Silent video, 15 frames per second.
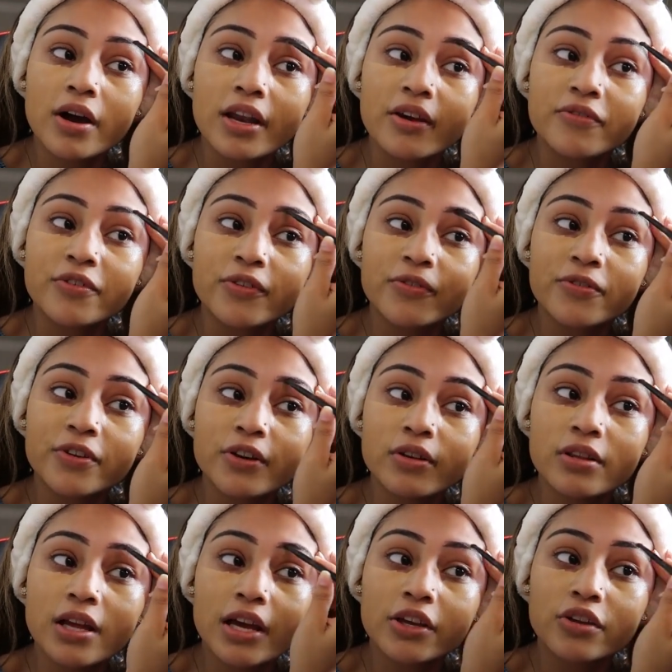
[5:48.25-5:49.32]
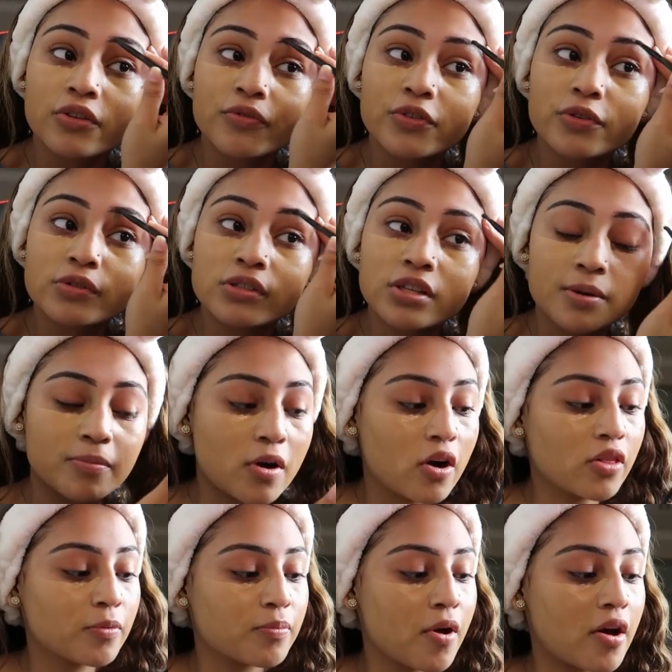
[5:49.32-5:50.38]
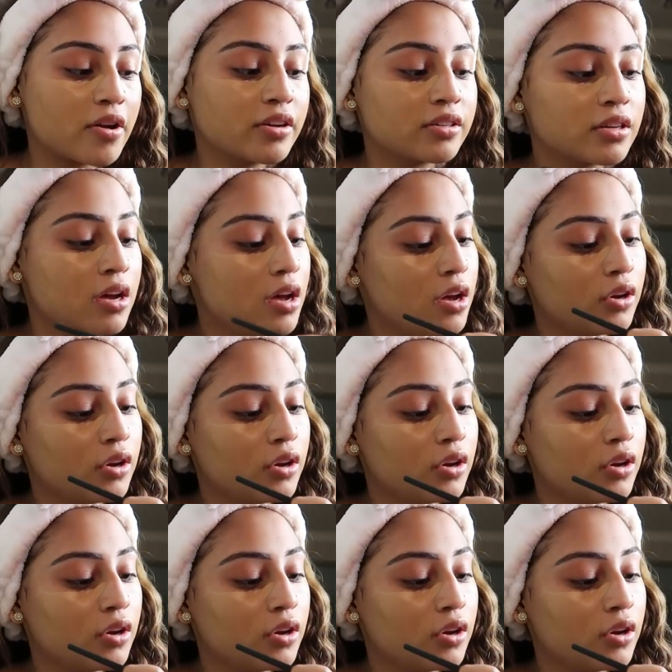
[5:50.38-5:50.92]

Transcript: And if you feel like you've used up all the product,